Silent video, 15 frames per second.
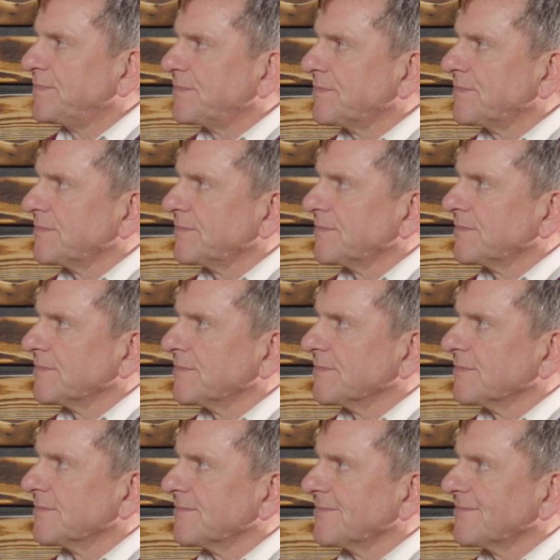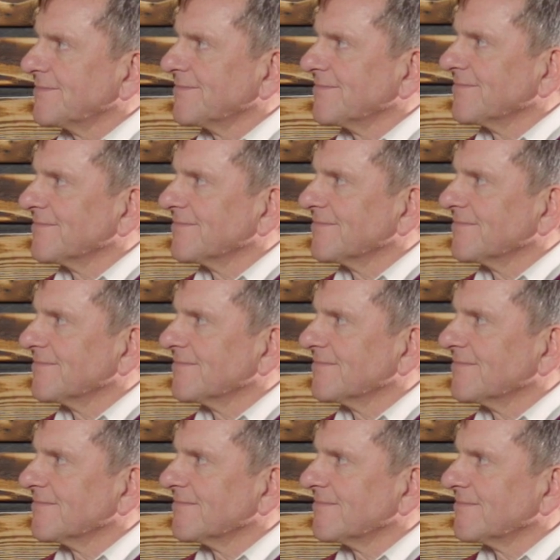[no speech]